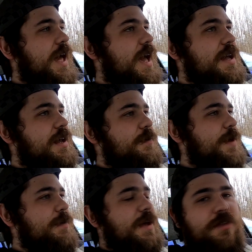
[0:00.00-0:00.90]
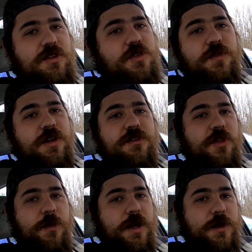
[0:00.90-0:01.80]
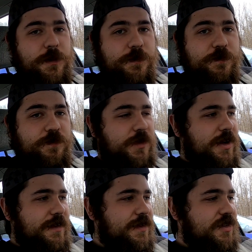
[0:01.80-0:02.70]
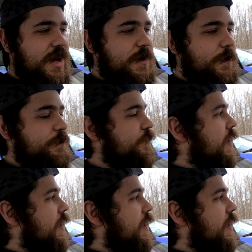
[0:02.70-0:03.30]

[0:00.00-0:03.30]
and I maybe have like 2 videos of the Prelude on the channel.